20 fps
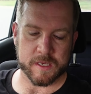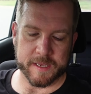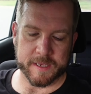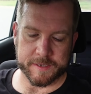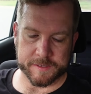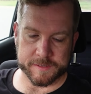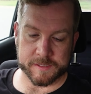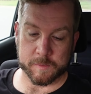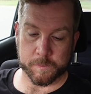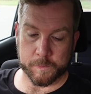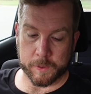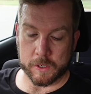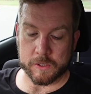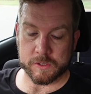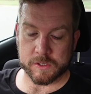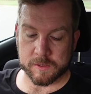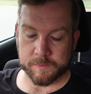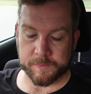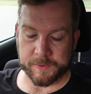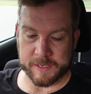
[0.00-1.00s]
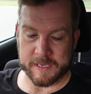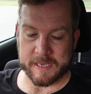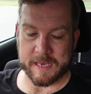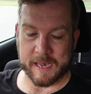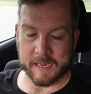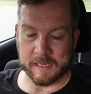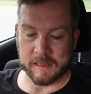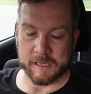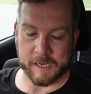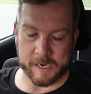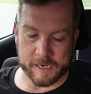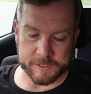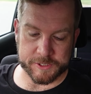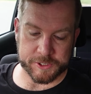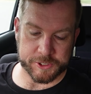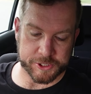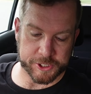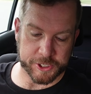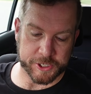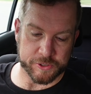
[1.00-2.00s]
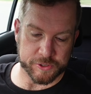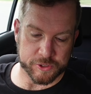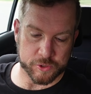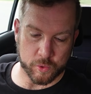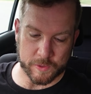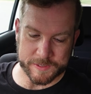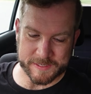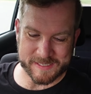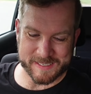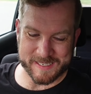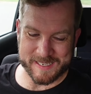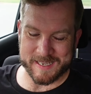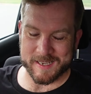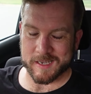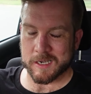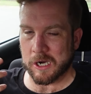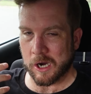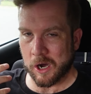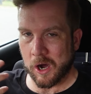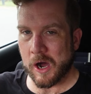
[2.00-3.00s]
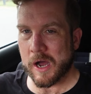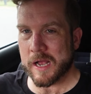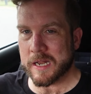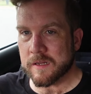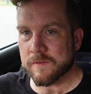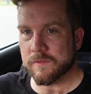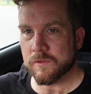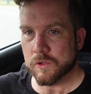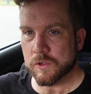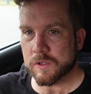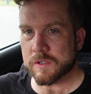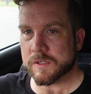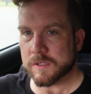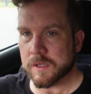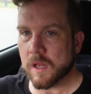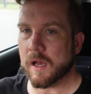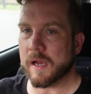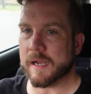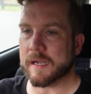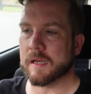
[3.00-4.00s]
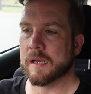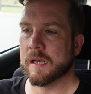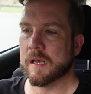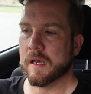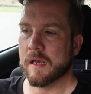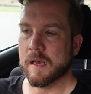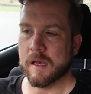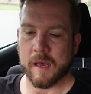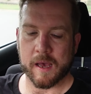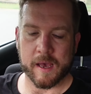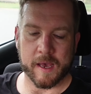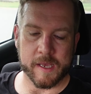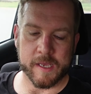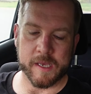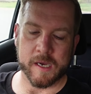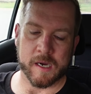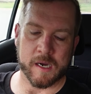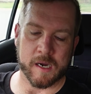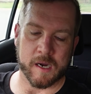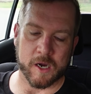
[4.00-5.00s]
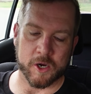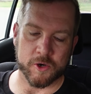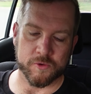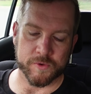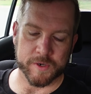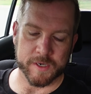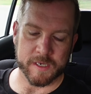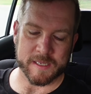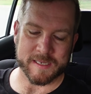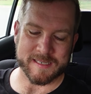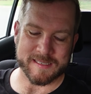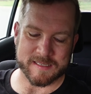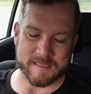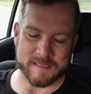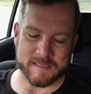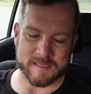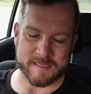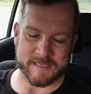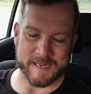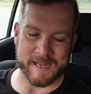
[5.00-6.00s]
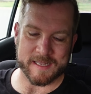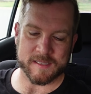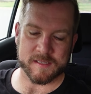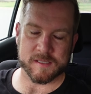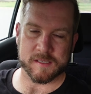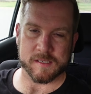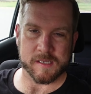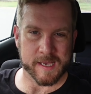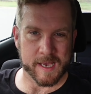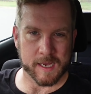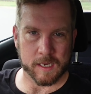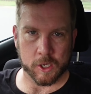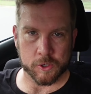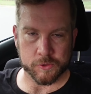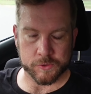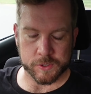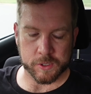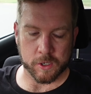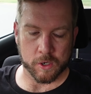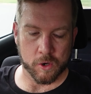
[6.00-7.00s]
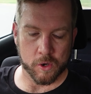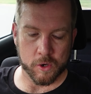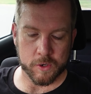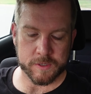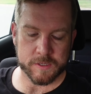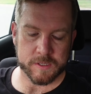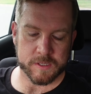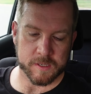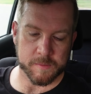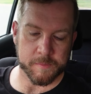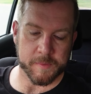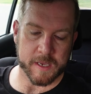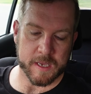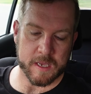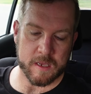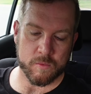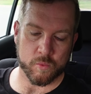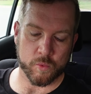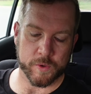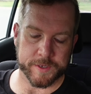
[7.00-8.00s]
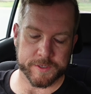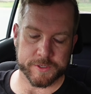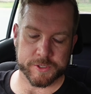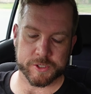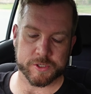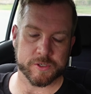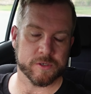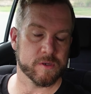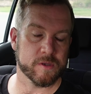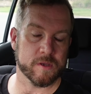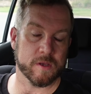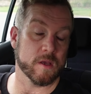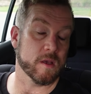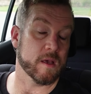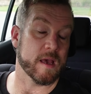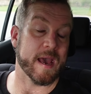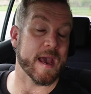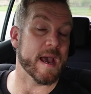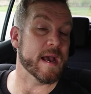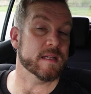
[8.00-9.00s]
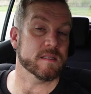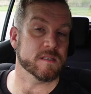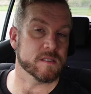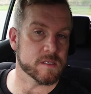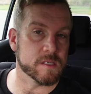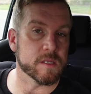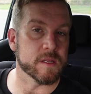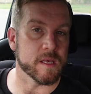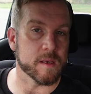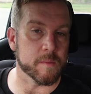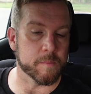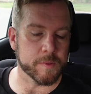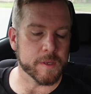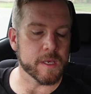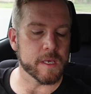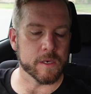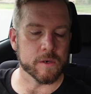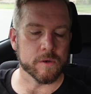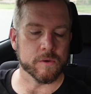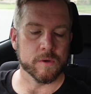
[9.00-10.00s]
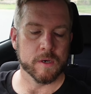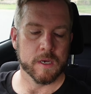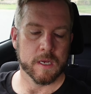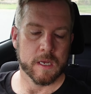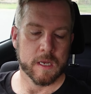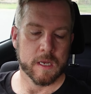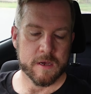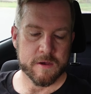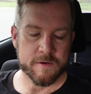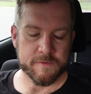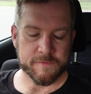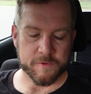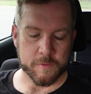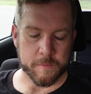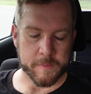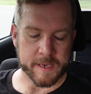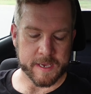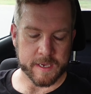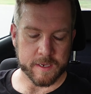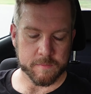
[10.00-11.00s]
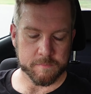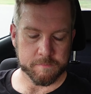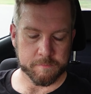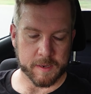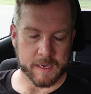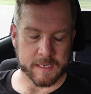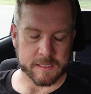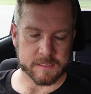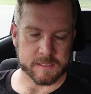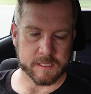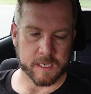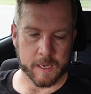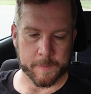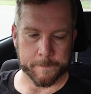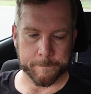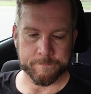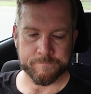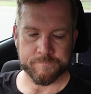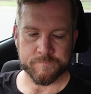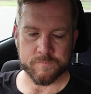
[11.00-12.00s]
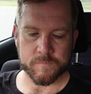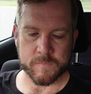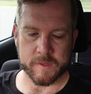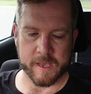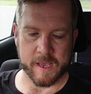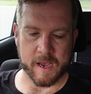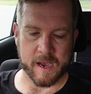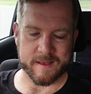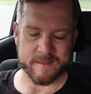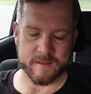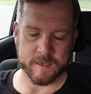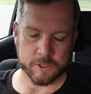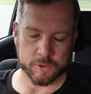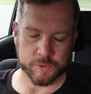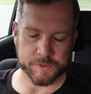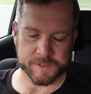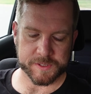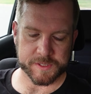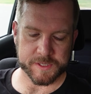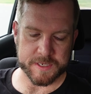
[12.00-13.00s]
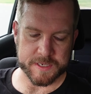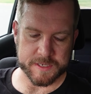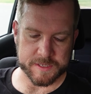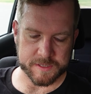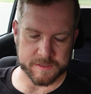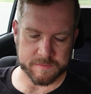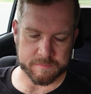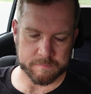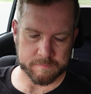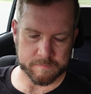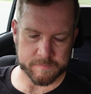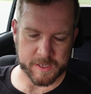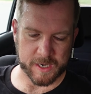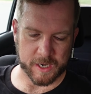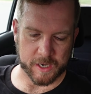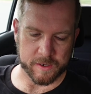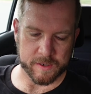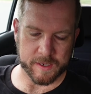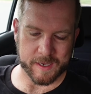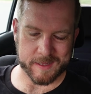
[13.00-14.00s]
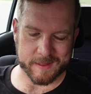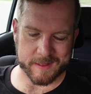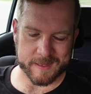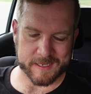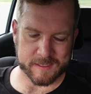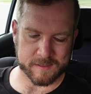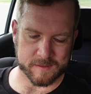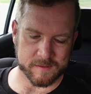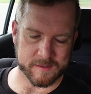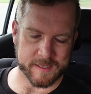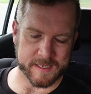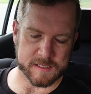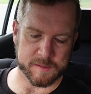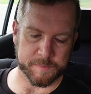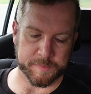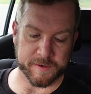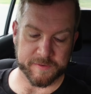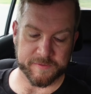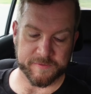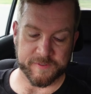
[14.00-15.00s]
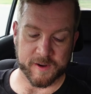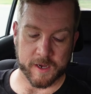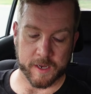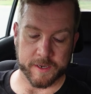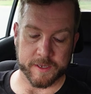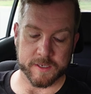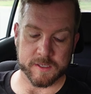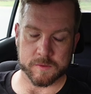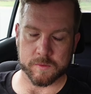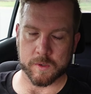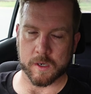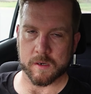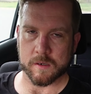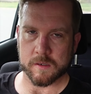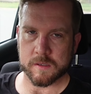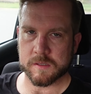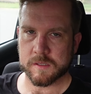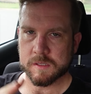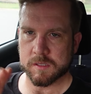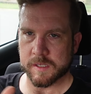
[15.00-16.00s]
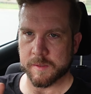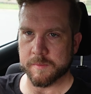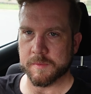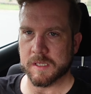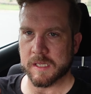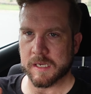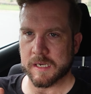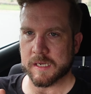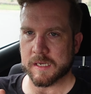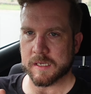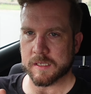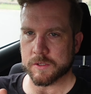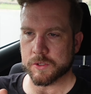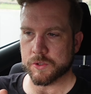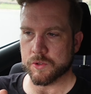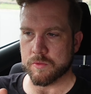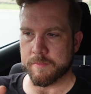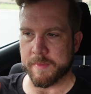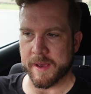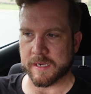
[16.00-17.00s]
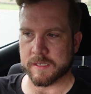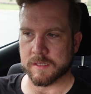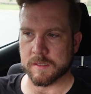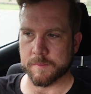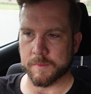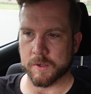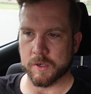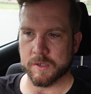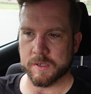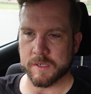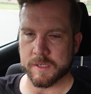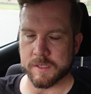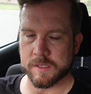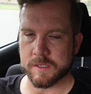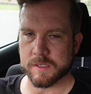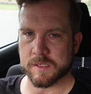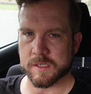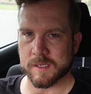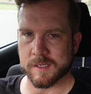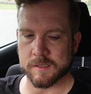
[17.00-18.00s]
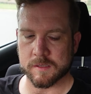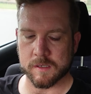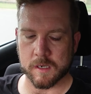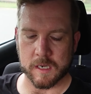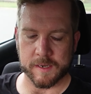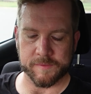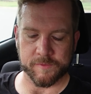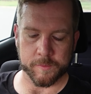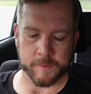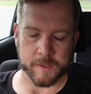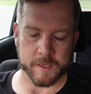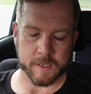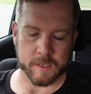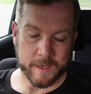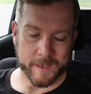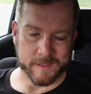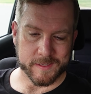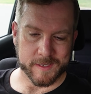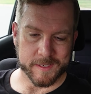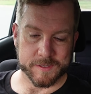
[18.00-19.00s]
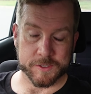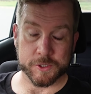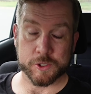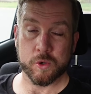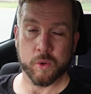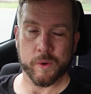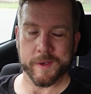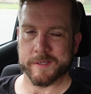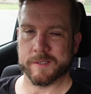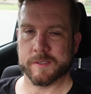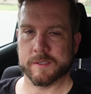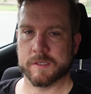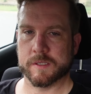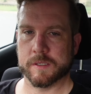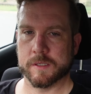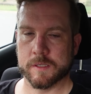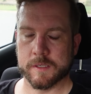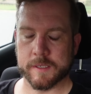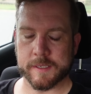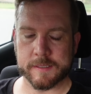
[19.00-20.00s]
It is supposed to be a large chicken twisty. Kind of looks like a really dense yellow turd to me, which adds to the appeal for me. But I think twisties, you know, that's a bit of fun as well. Similar to Maxibon, it's kind of a bit, it's a twist.